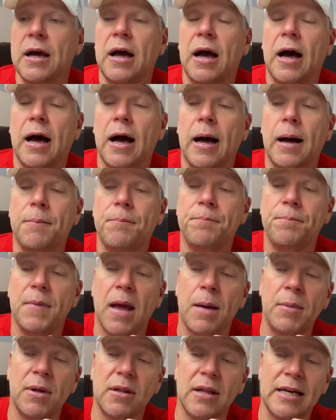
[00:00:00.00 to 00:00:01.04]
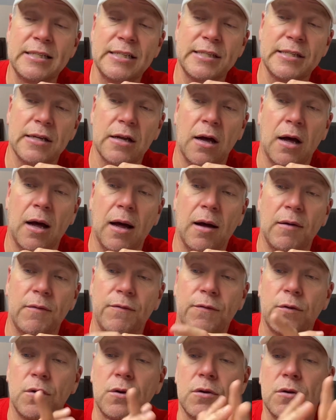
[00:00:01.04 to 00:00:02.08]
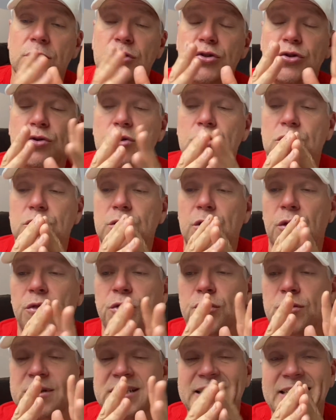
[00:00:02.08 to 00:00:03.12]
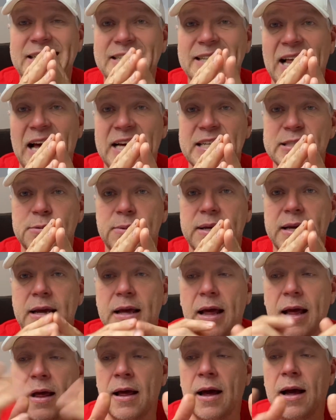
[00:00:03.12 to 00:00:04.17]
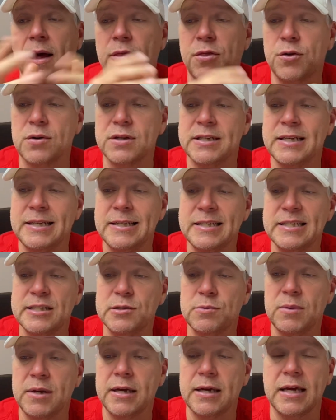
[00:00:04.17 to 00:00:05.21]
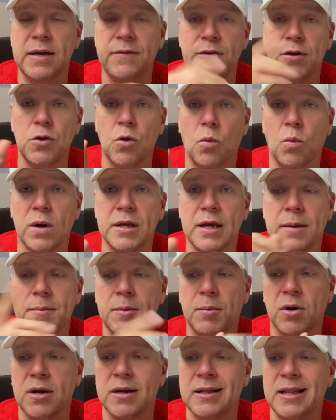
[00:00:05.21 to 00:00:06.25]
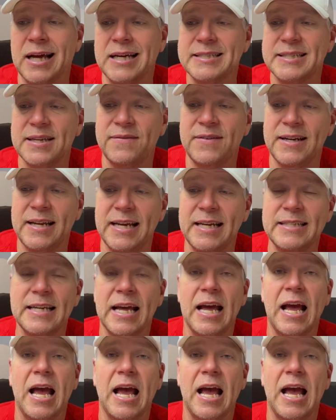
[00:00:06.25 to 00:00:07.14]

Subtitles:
MLS for Dougal, 13 last week, 13 this week, even though 1 came to market in the last 7 days.